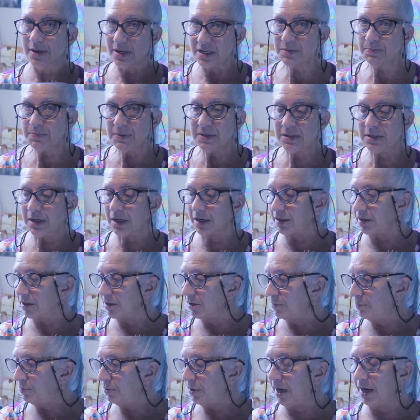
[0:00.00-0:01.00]
this
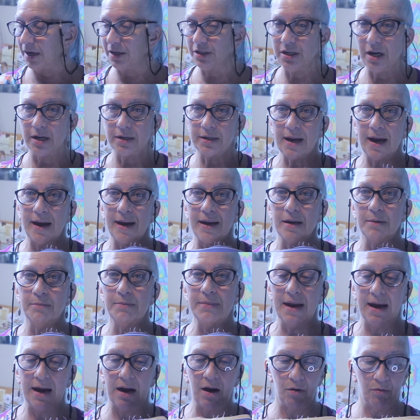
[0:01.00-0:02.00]
particular project, I
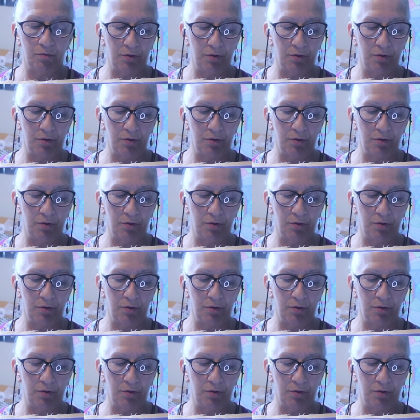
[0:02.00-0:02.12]
am now